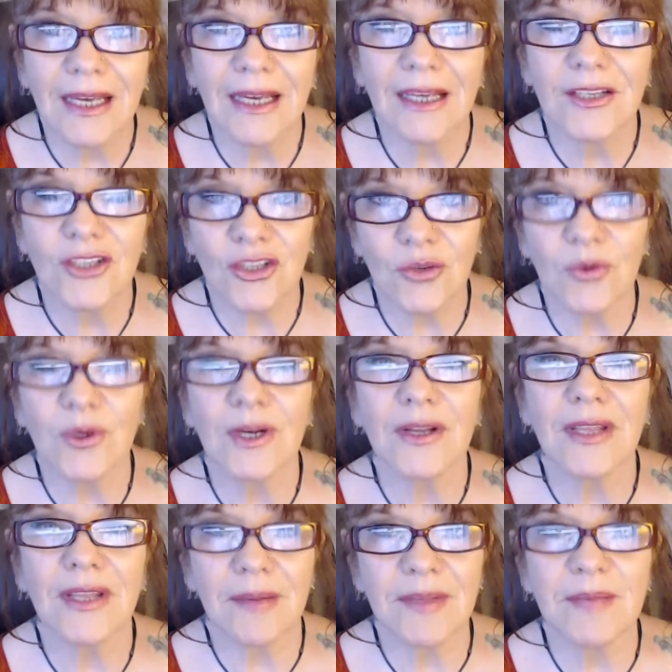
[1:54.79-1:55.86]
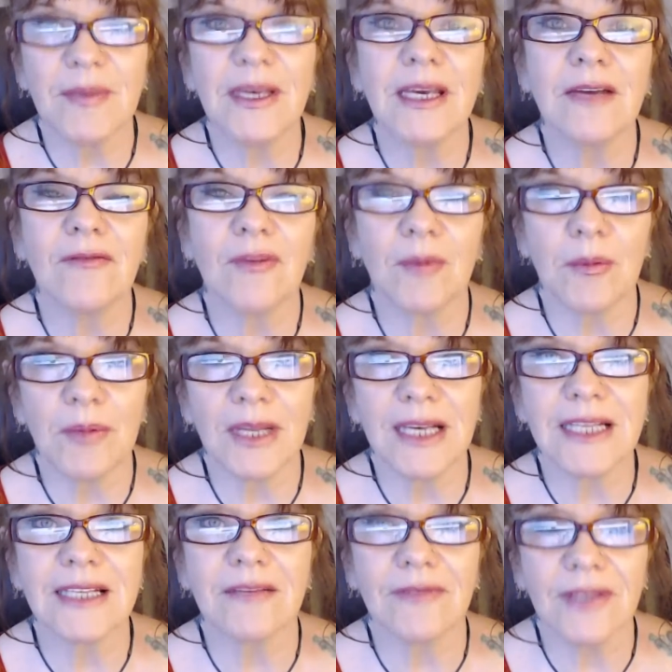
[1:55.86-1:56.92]
sure that I'm speaking from a
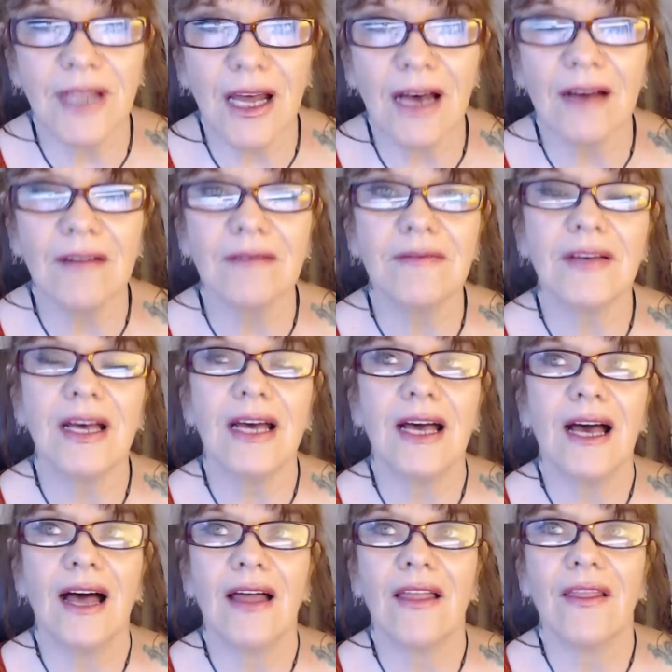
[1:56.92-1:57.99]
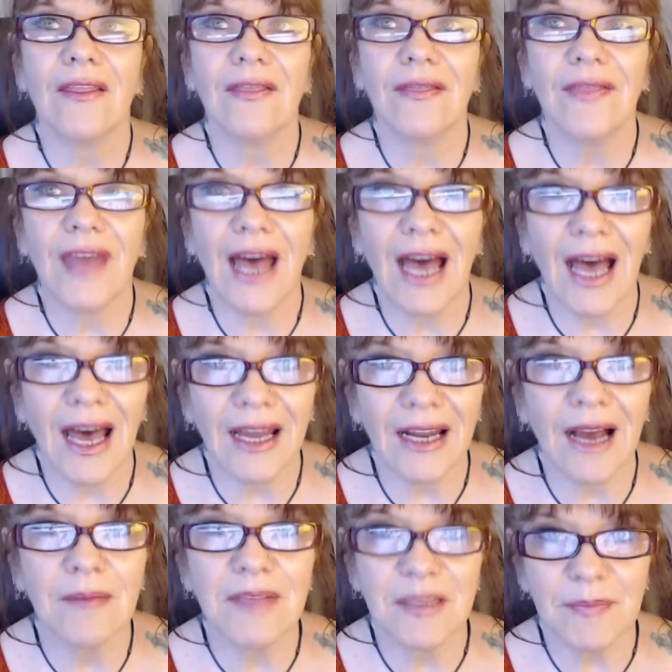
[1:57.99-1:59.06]
place of love, that
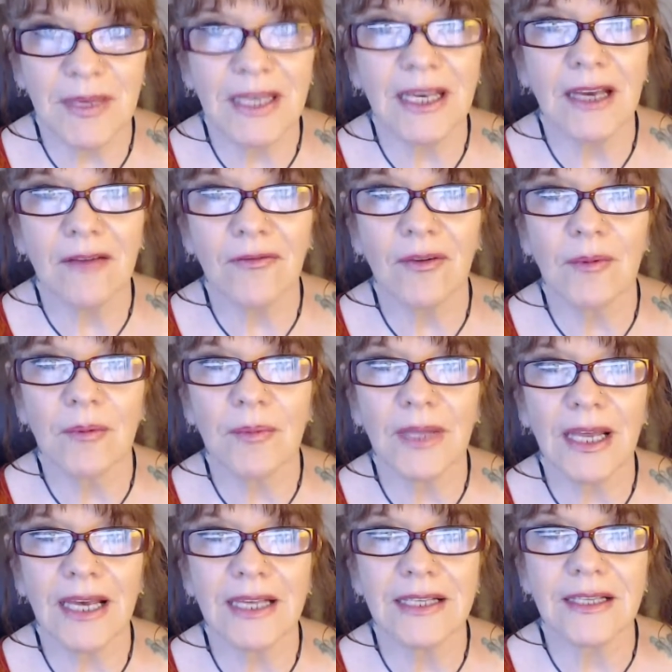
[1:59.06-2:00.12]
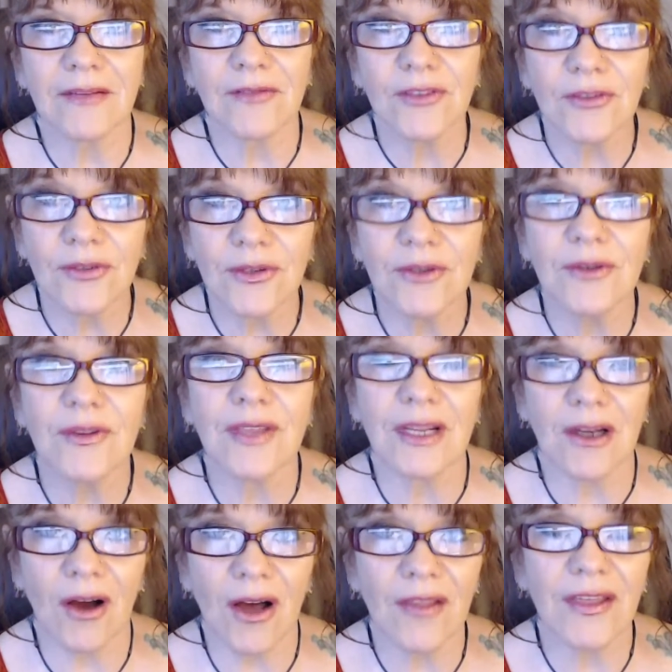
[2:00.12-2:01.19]
I'm speaking from a place of truth and
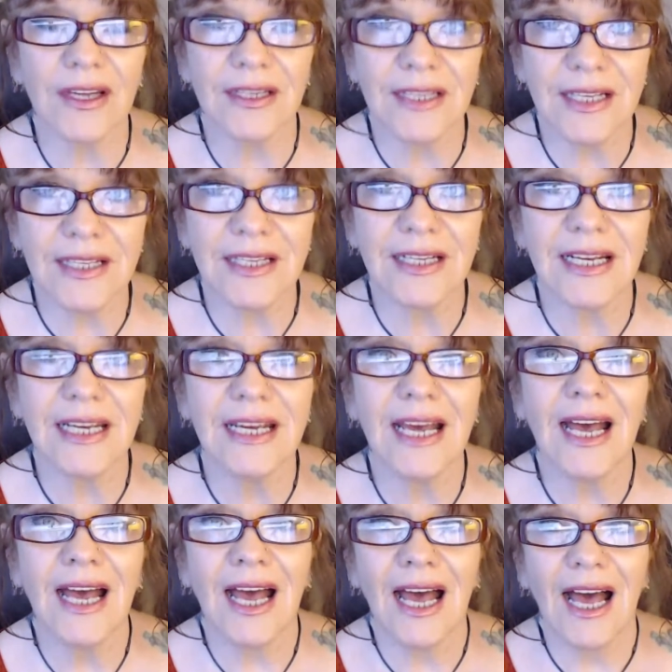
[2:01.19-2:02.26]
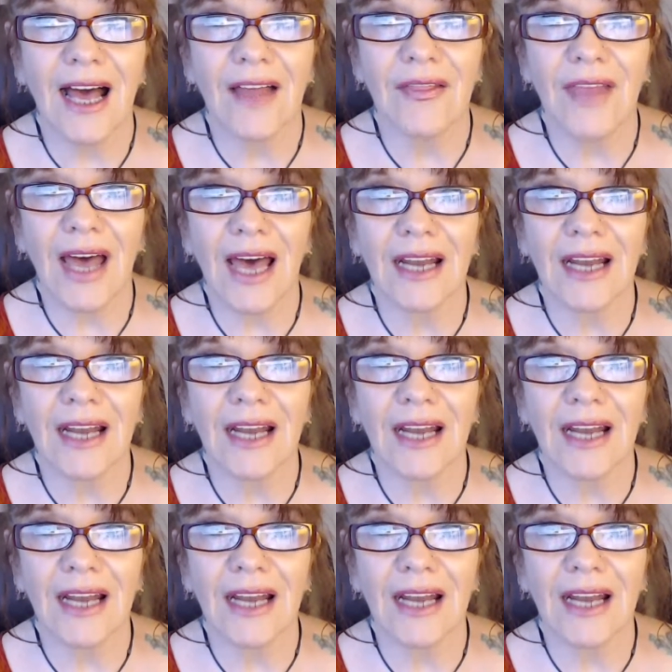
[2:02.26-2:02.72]
authenticity, that